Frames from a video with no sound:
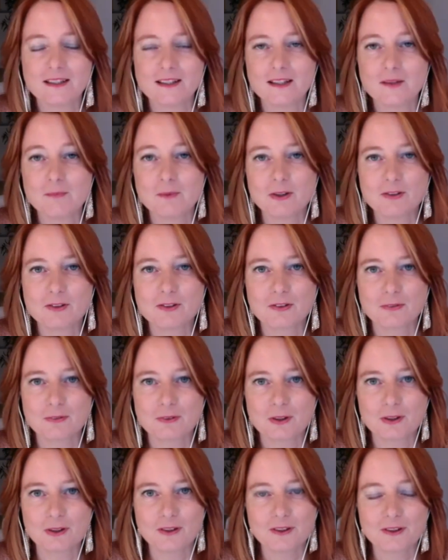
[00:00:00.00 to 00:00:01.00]
emotional
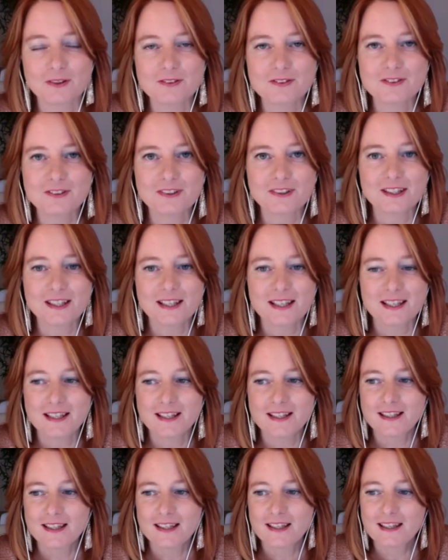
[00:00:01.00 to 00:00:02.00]
roller coaster.
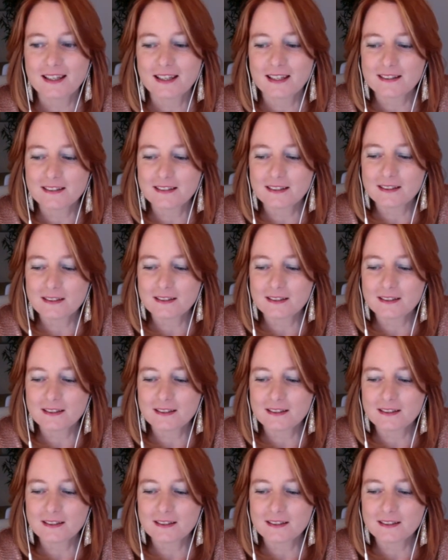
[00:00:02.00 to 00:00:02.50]
And